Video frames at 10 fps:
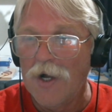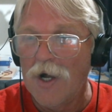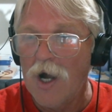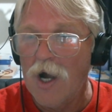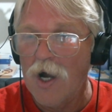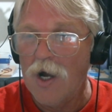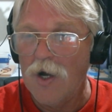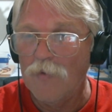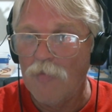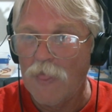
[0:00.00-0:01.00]

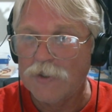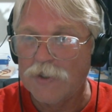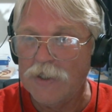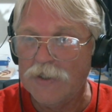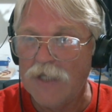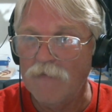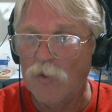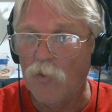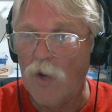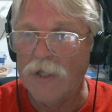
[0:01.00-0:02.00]
Um, let's see,
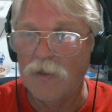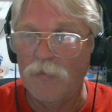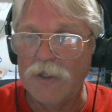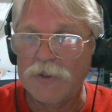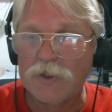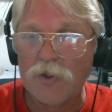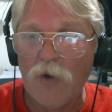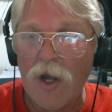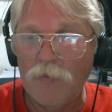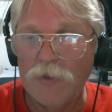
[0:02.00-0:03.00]
David White, the best
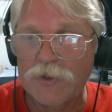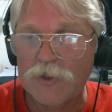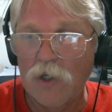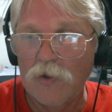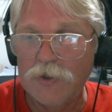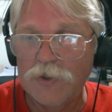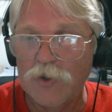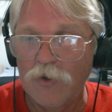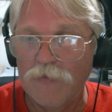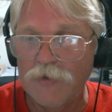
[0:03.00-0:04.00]
scrap is solid
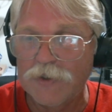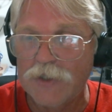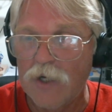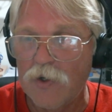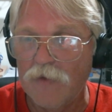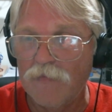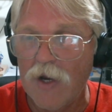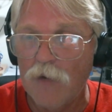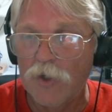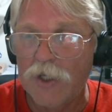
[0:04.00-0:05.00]
surface out of the
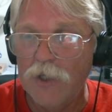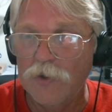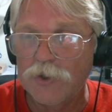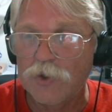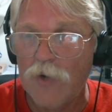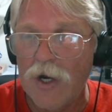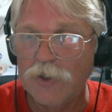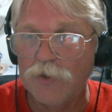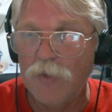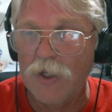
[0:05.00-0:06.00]
fabricator's
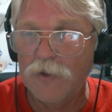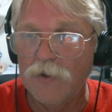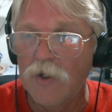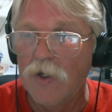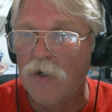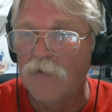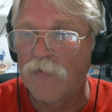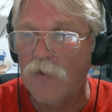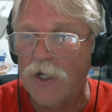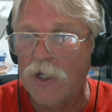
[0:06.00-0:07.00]
trash bin,
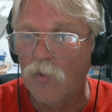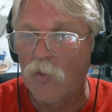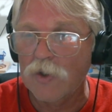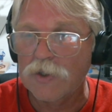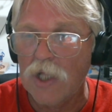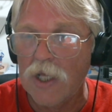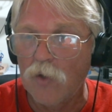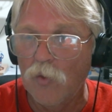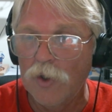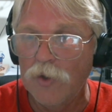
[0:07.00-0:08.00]
free and works like
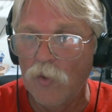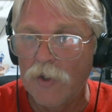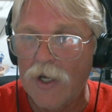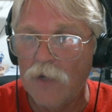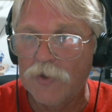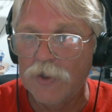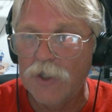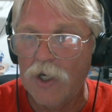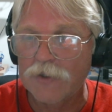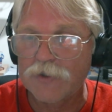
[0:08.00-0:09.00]
wood without the
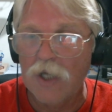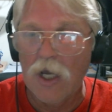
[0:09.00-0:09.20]
dust.